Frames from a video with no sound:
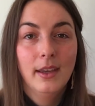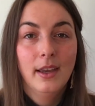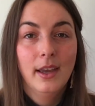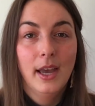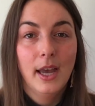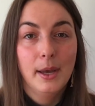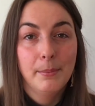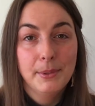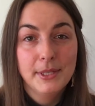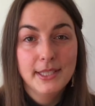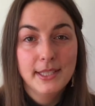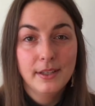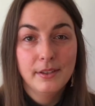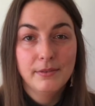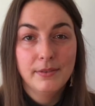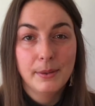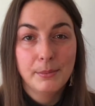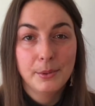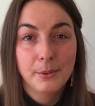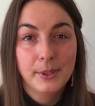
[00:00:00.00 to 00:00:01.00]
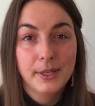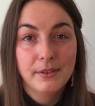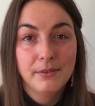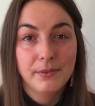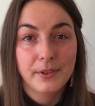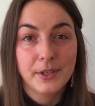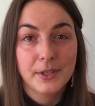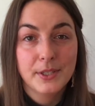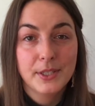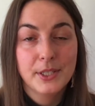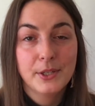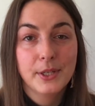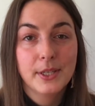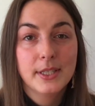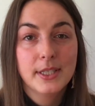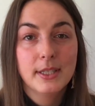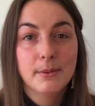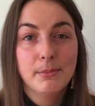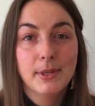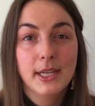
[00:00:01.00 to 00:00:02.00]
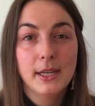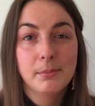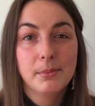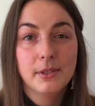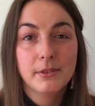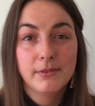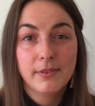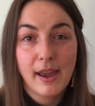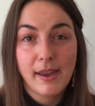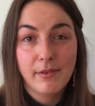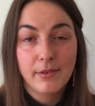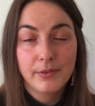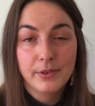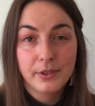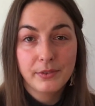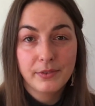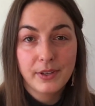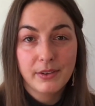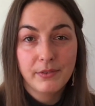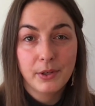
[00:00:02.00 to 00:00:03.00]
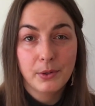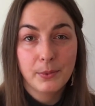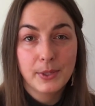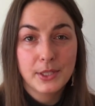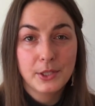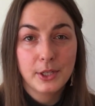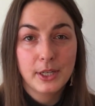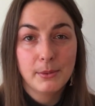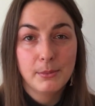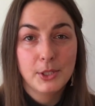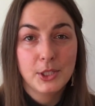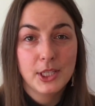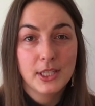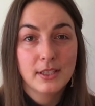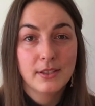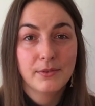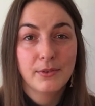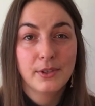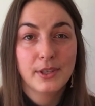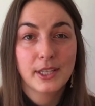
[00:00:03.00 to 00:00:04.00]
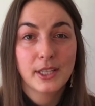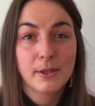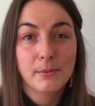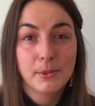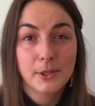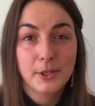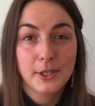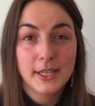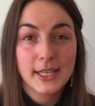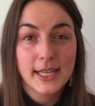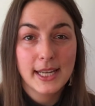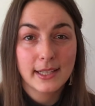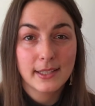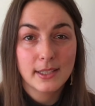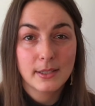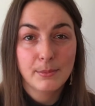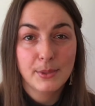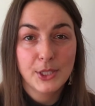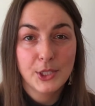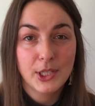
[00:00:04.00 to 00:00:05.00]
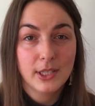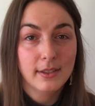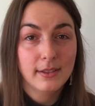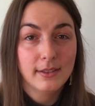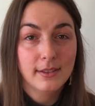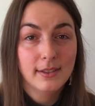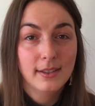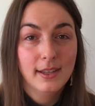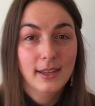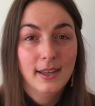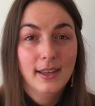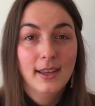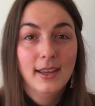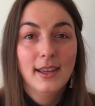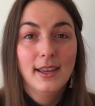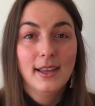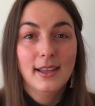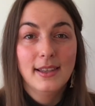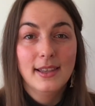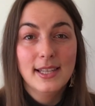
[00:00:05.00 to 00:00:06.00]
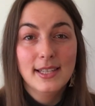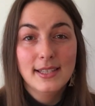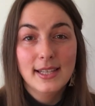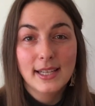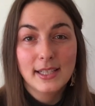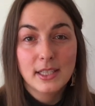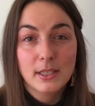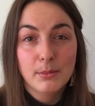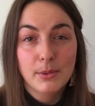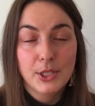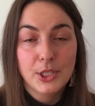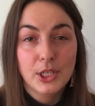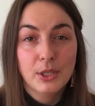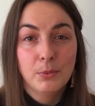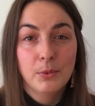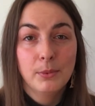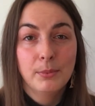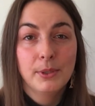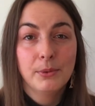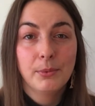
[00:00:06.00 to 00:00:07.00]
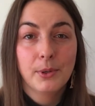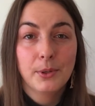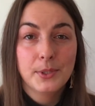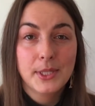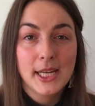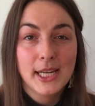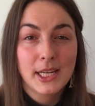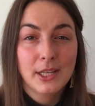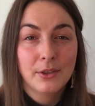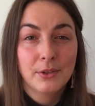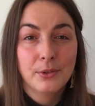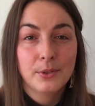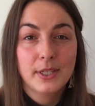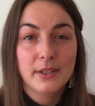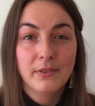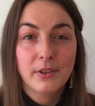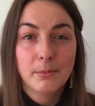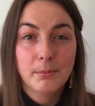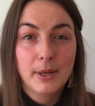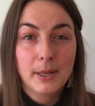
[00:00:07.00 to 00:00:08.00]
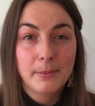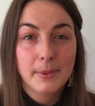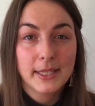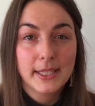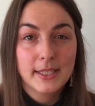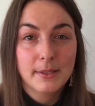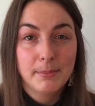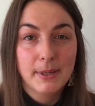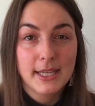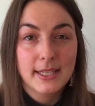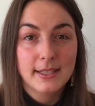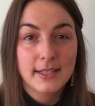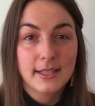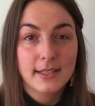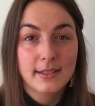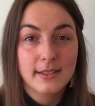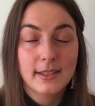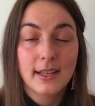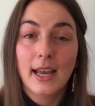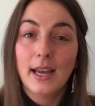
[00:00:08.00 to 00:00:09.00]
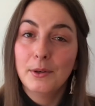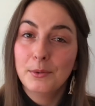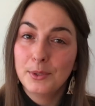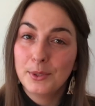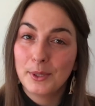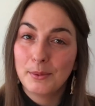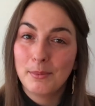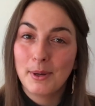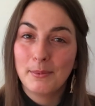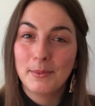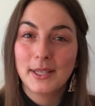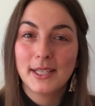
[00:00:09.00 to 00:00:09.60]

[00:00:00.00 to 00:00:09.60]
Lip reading: Up until February 1st, you can submit up to 5 of your favorite winter images for the community exhibition. This exhibition will be rotating through different public spaces, outdoor public